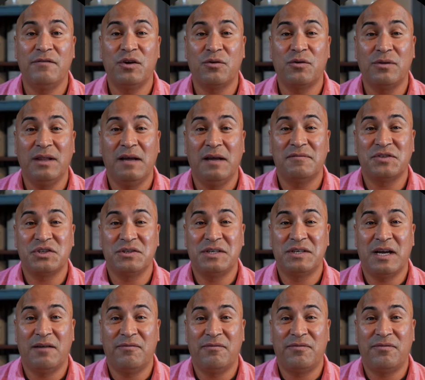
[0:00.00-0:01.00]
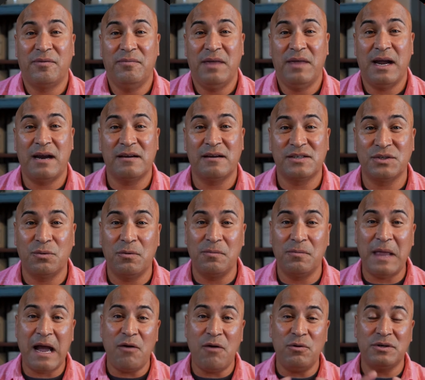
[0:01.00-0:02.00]
your lift should come from there. So
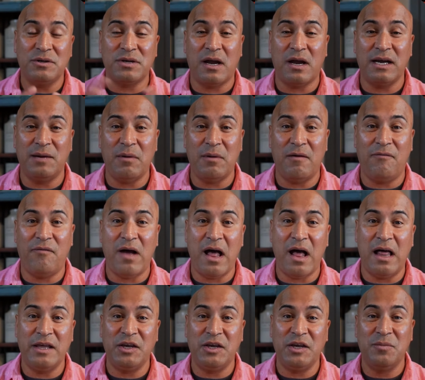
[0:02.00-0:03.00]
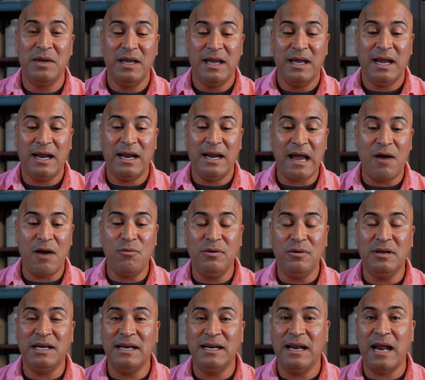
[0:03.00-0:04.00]
now we're talking about volume, and now
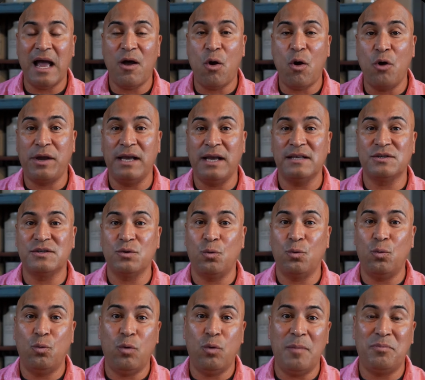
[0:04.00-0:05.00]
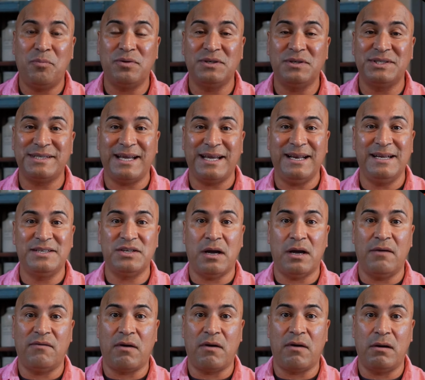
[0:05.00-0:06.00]
we're looking at, okay, so what percentage
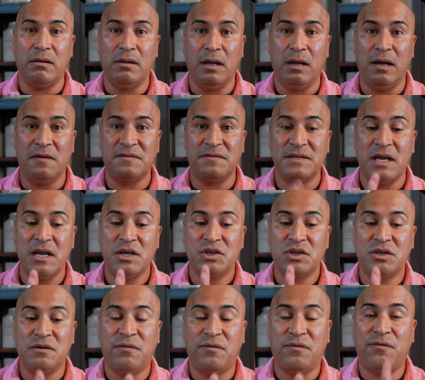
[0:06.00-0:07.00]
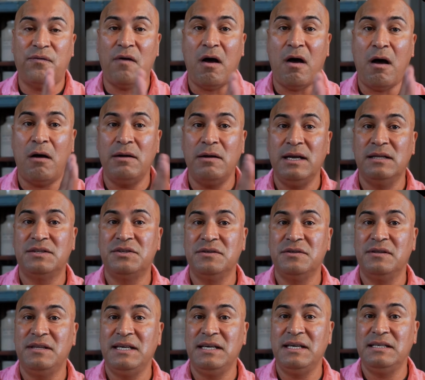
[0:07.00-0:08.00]
of our lifts should fall
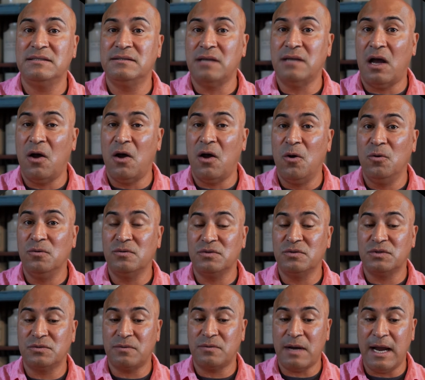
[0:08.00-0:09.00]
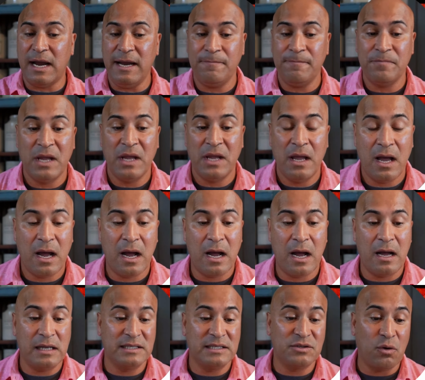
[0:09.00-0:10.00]
into these zones, right?
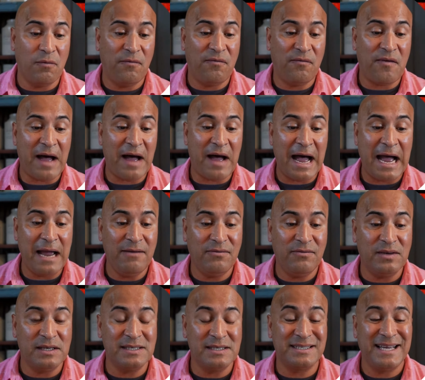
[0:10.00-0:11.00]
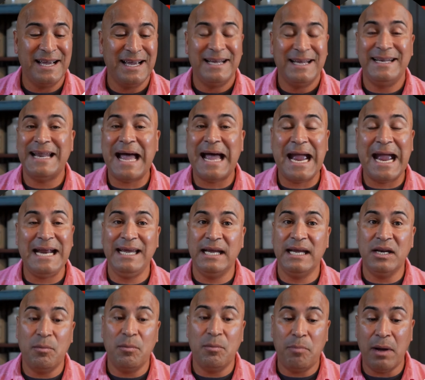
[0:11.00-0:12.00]
And zone 5 is
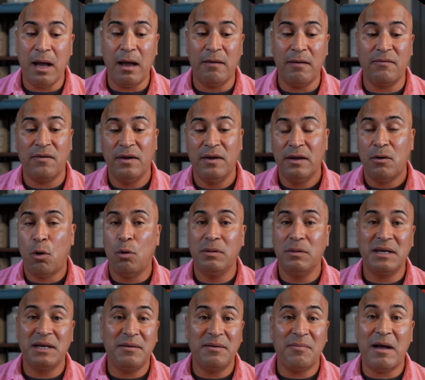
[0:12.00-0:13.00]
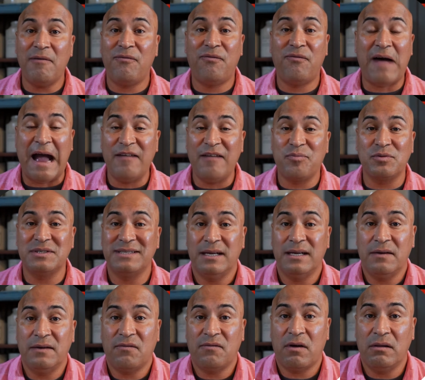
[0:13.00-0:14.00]
90 and above. Only about
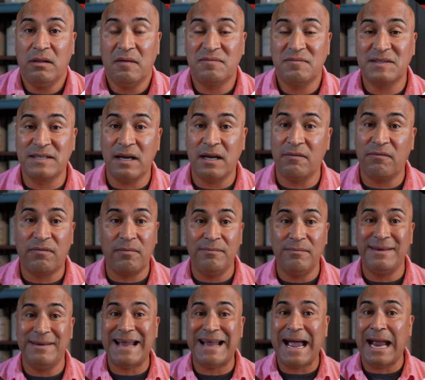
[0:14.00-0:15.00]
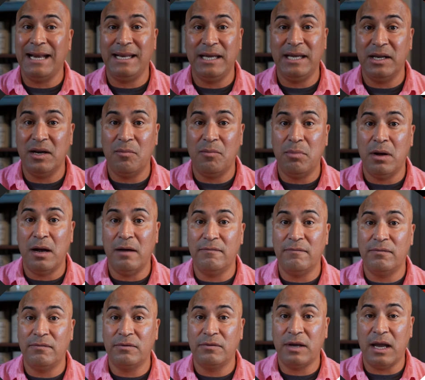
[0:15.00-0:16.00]
5% of our lifts come from 90 and
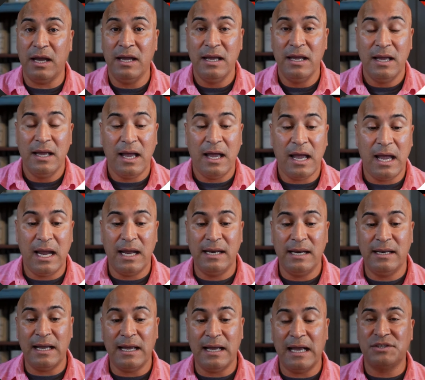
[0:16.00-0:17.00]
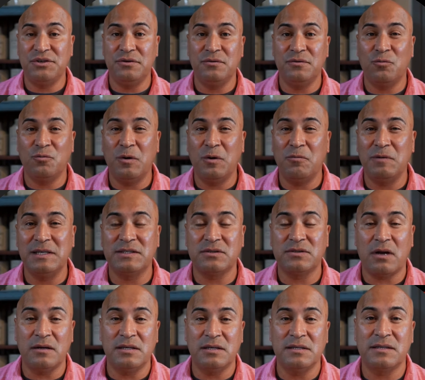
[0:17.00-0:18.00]
above, okay? And when we
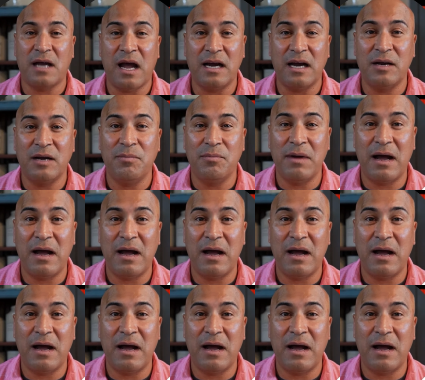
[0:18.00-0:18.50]
start to talk